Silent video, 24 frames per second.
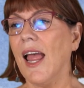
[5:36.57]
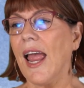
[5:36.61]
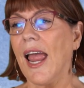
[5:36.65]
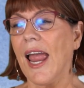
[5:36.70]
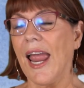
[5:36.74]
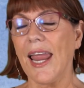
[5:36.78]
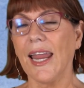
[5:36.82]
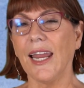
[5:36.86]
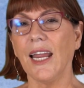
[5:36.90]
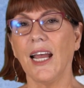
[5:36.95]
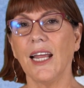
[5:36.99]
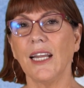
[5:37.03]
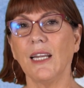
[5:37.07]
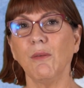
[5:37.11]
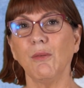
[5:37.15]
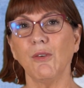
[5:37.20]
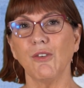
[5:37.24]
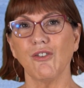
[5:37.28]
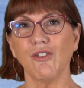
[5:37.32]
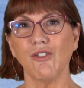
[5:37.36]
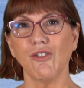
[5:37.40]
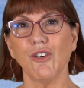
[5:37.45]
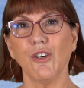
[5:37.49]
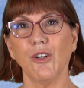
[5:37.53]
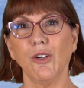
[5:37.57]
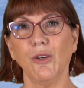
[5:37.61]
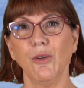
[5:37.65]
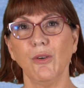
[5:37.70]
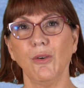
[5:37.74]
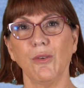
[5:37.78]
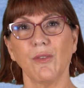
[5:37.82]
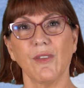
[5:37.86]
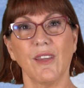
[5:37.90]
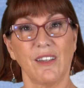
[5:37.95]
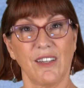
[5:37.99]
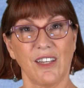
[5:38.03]
hey honey, would you
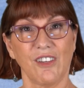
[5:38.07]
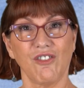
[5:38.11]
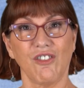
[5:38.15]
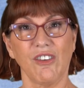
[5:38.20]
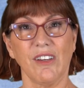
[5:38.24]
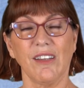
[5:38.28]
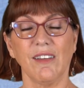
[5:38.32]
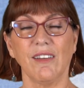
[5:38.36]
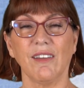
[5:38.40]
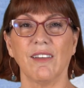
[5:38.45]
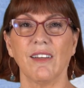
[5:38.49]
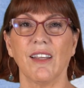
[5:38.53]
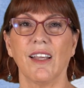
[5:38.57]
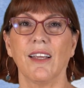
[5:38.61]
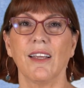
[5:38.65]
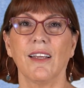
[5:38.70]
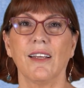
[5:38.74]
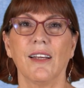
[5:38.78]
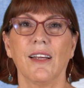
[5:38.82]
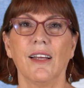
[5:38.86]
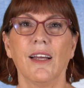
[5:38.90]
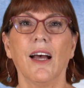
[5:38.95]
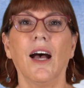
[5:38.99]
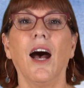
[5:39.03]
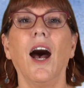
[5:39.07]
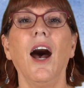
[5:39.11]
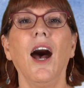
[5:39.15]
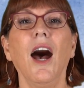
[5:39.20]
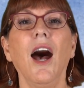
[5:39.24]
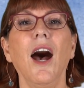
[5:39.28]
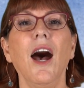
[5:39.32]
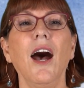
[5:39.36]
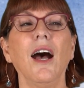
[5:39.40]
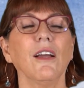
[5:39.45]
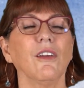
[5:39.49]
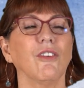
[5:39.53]
do the dishes?
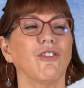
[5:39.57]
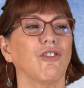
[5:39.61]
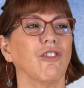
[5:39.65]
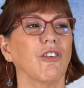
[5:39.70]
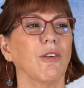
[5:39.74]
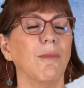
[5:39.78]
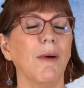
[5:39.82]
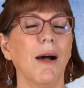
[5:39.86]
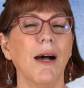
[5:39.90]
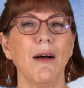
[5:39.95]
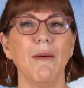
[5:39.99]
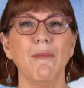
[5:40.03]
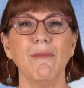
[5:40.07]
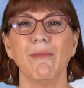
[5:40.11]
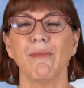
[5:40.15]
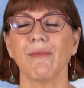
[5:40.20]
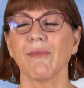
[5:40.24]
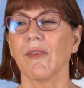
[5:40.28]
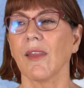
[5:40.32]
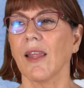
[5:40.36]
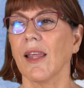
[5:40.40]
Sure mom.